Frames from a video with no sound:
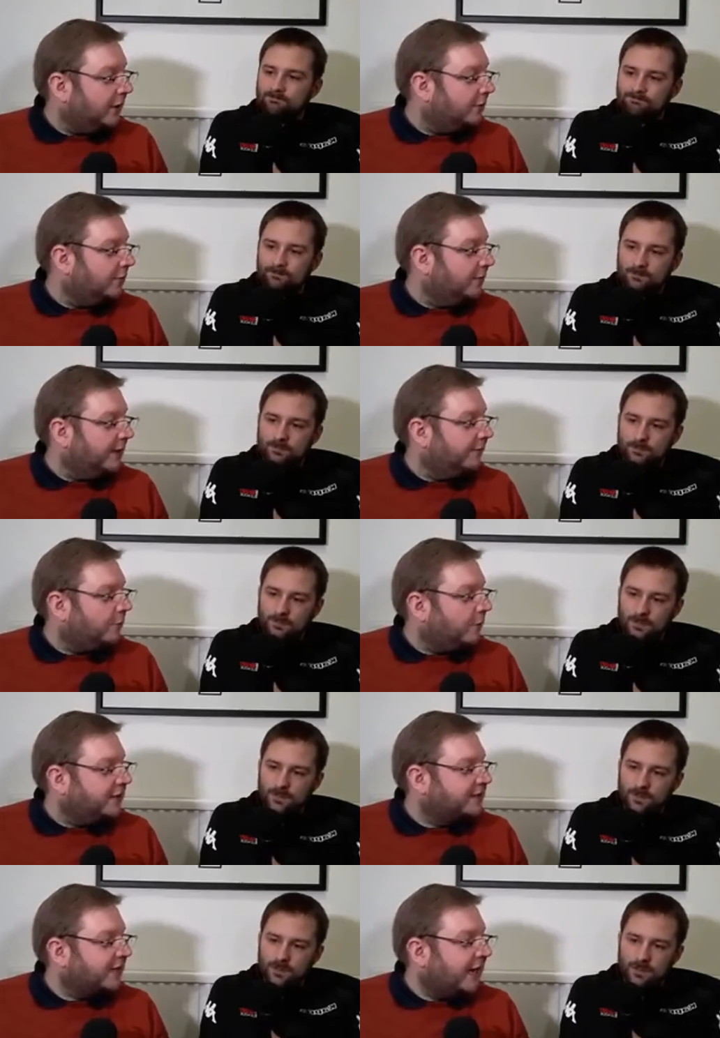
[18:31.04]
Speaker 1: as well coming in
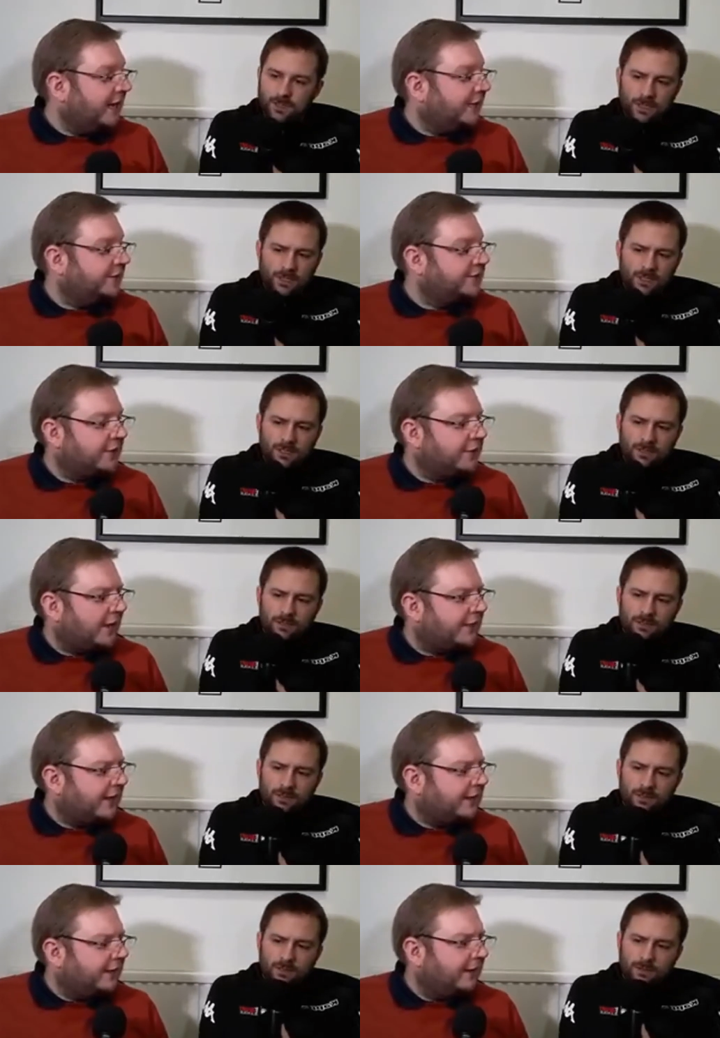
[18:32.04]
from West Tigers, So
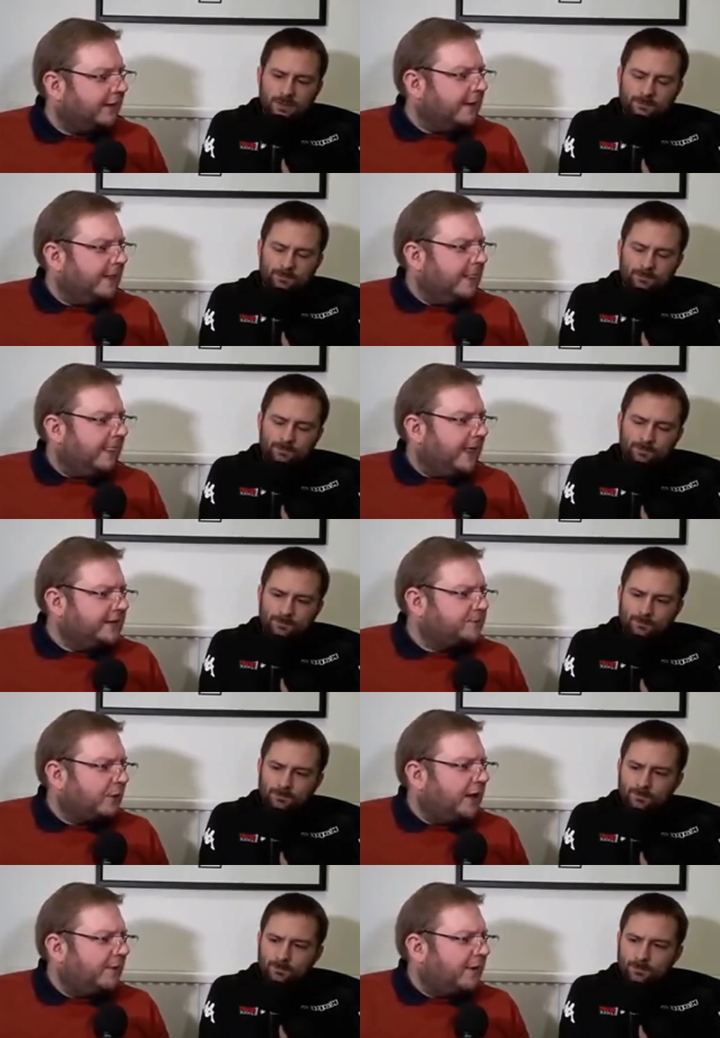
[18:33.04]
I think
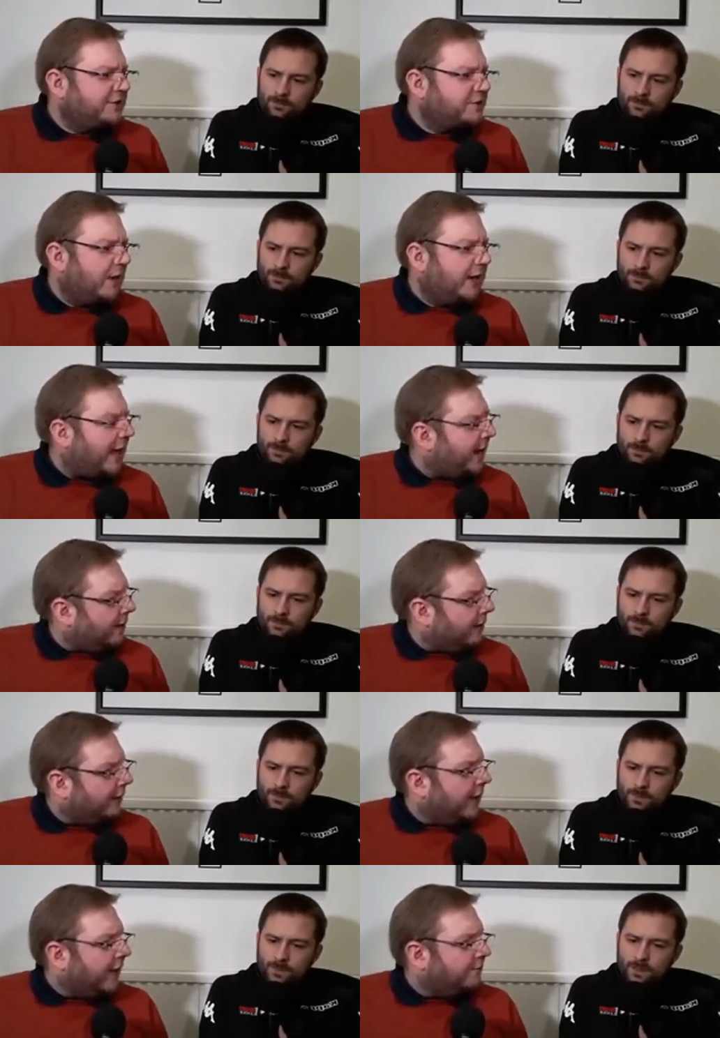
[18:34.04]
he's played about 20
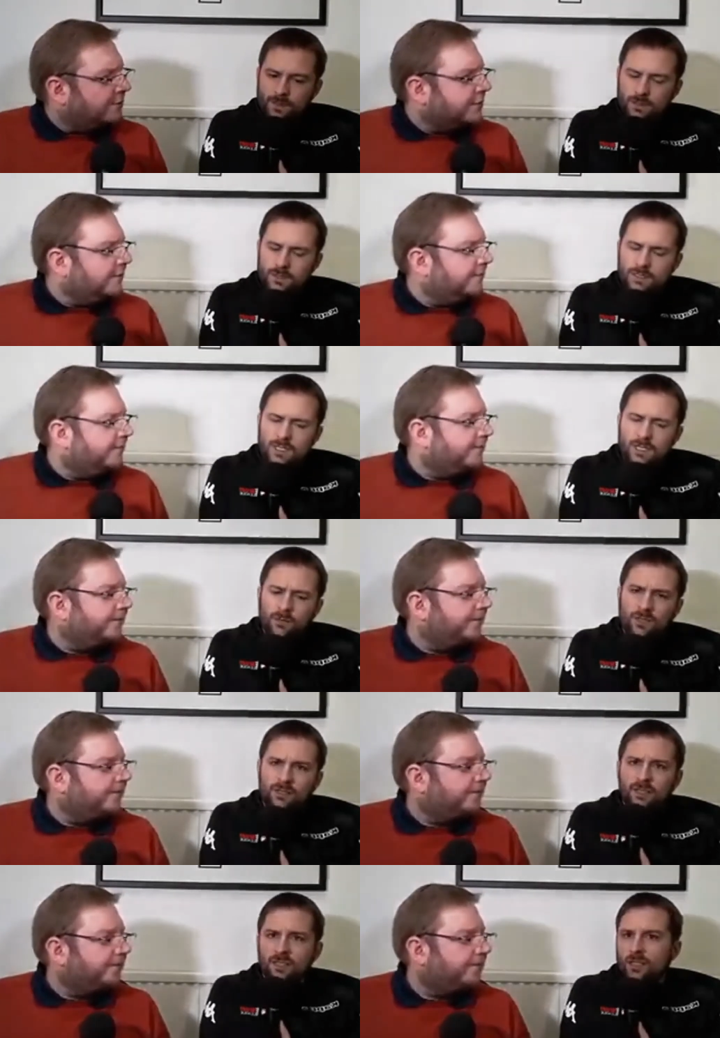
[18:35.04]
NRL games.
Speaker 2: Yeah,
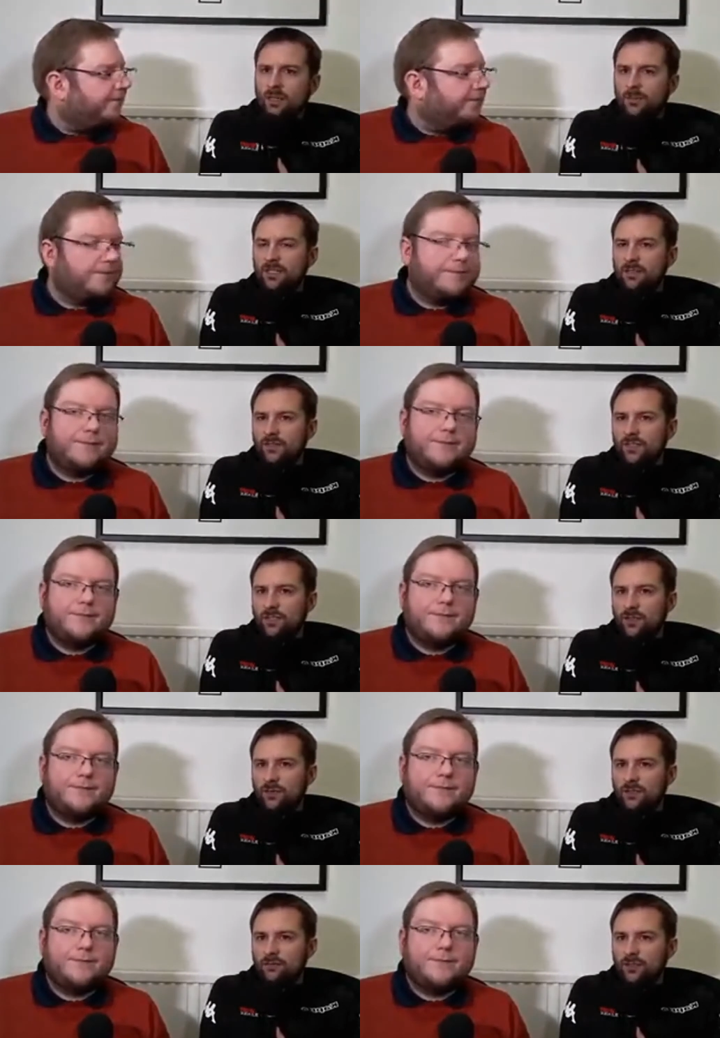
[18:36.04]
well, I think, I mean, obviously
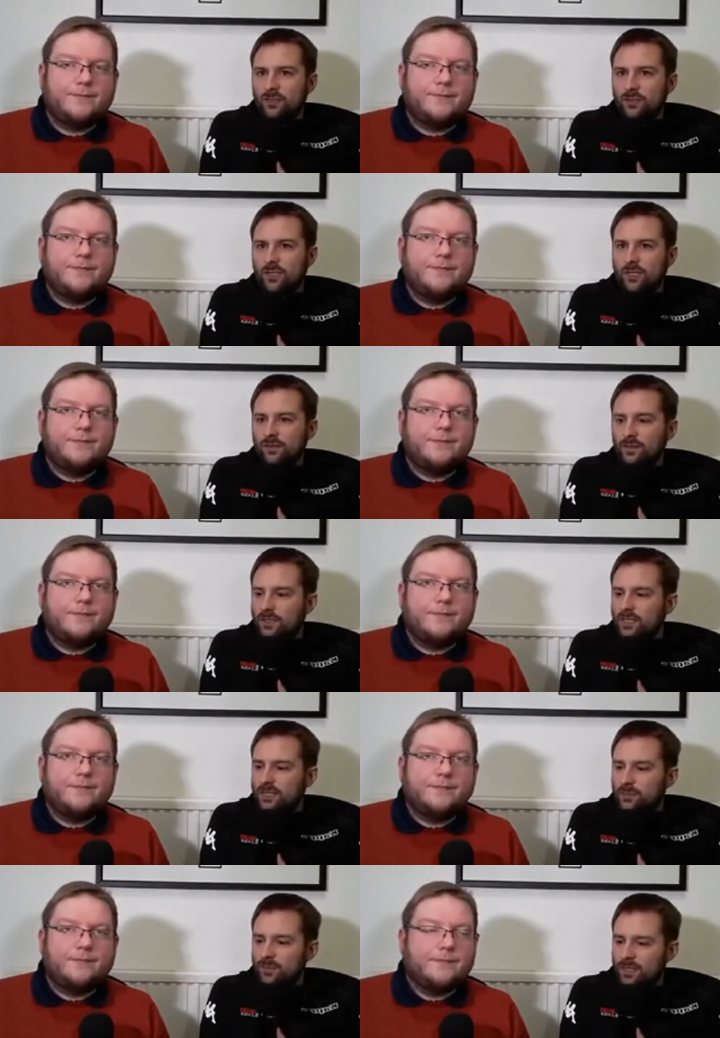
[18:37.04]
Salford have lost quite a few
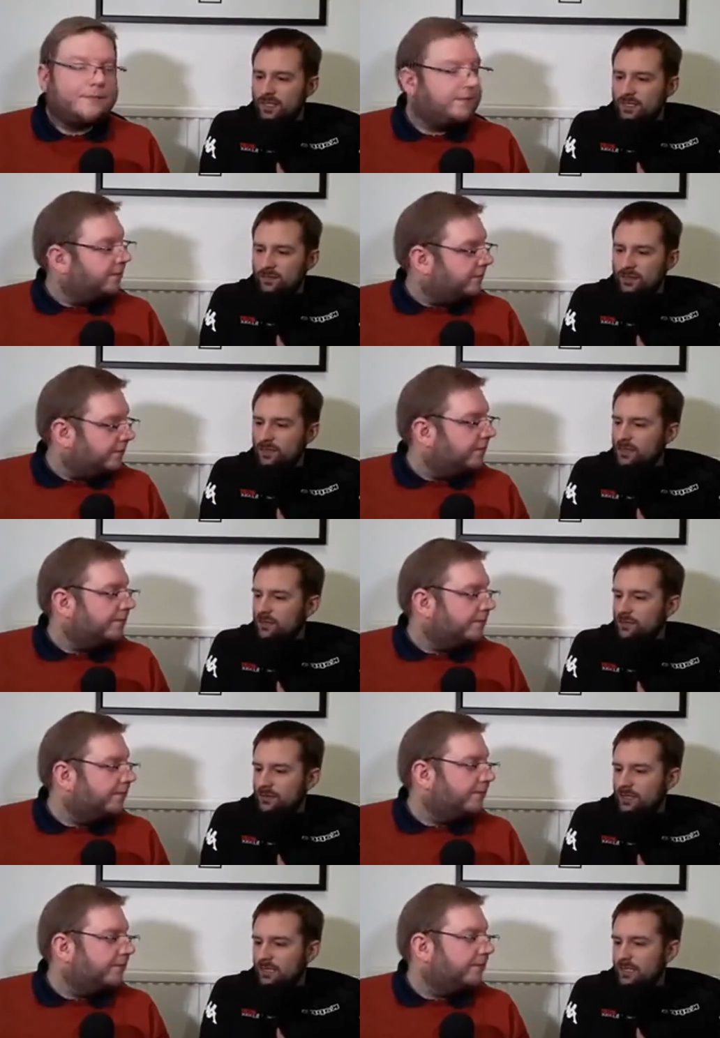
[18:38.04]
key players, haven't they? You
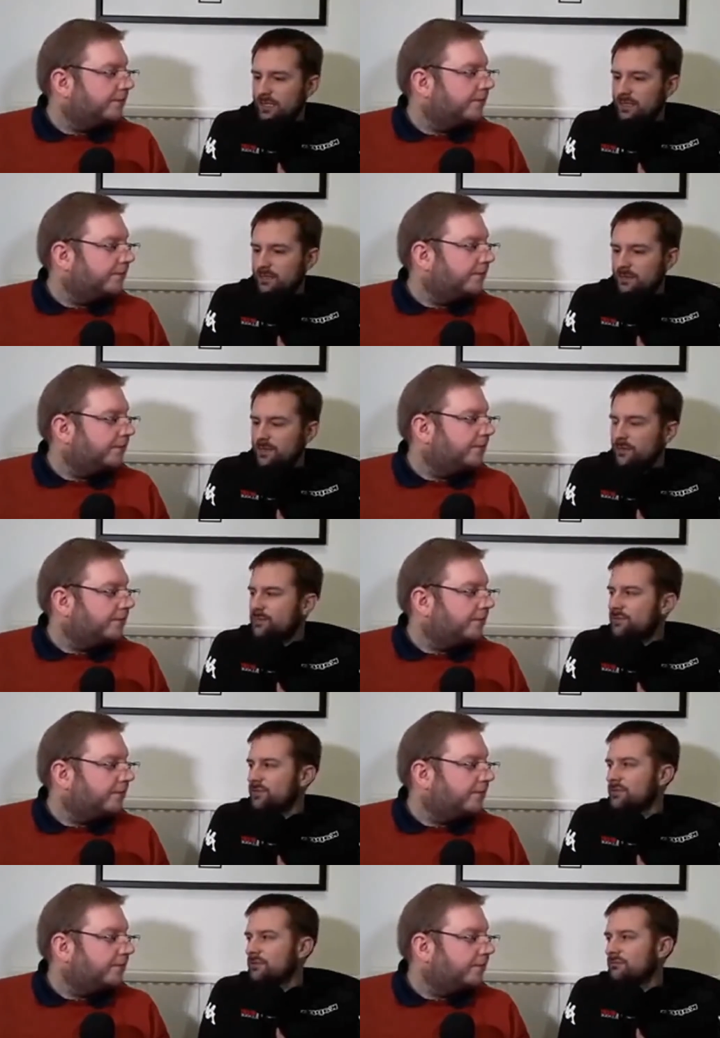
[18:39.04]
know, Carney,
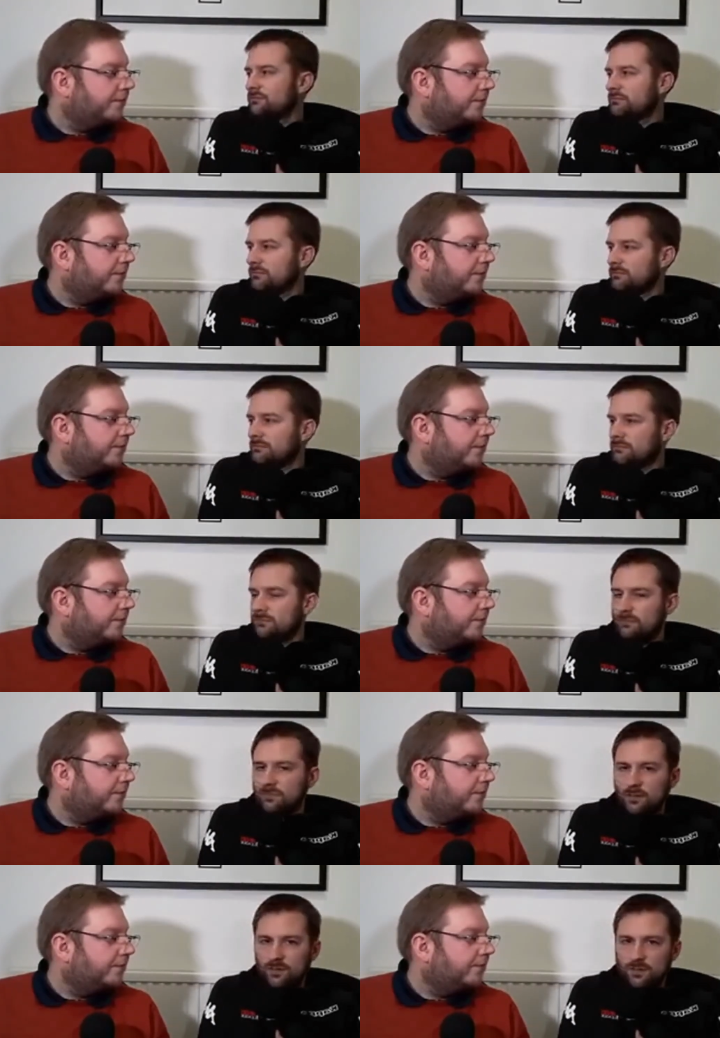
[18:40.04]
Dobson,
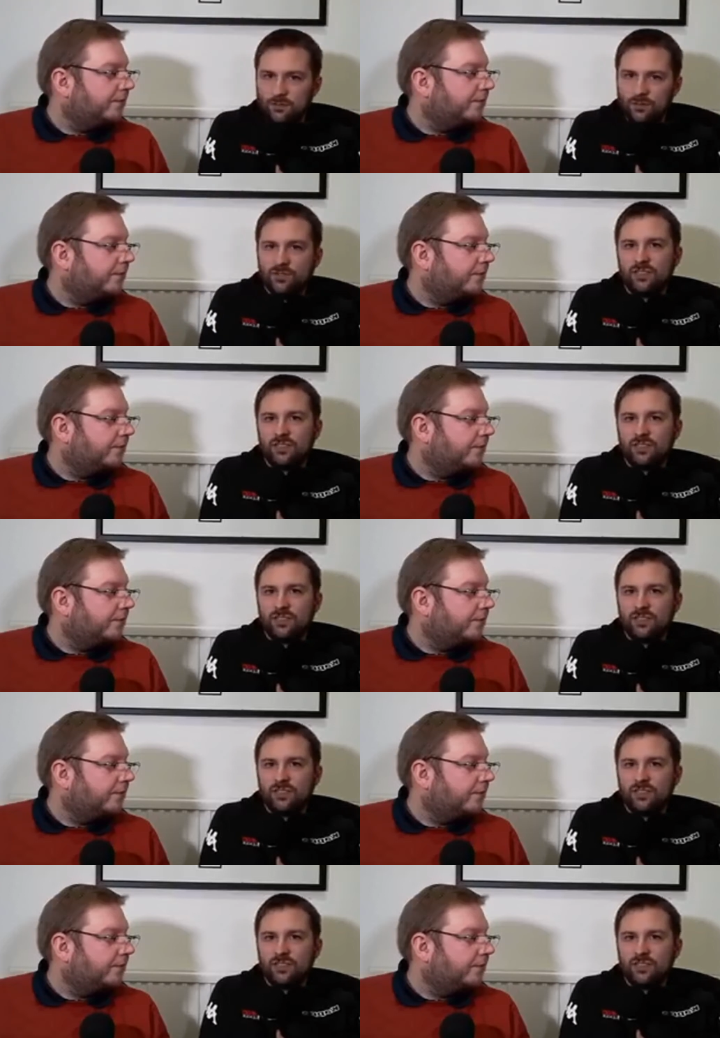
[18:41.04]
uh,